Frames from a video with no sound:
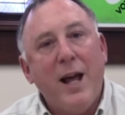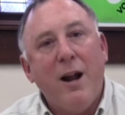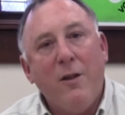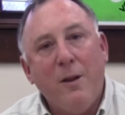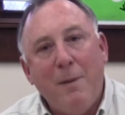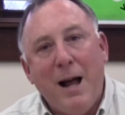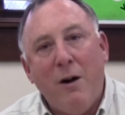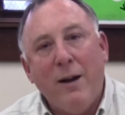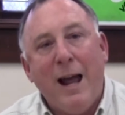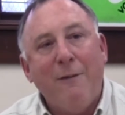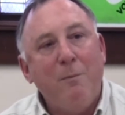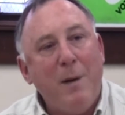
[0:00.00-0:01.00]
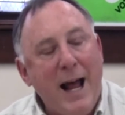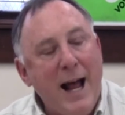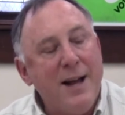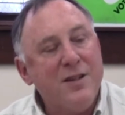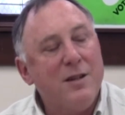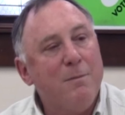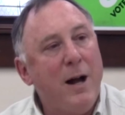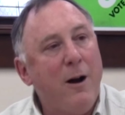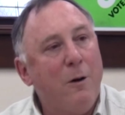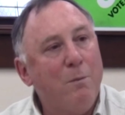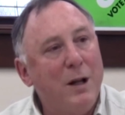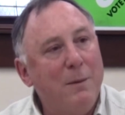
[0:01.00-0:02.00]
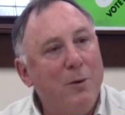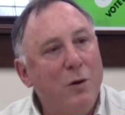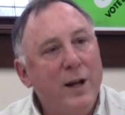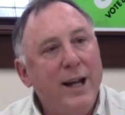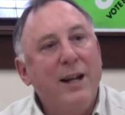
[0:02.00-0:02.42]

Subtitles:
that on the ballot and have it passed by our people.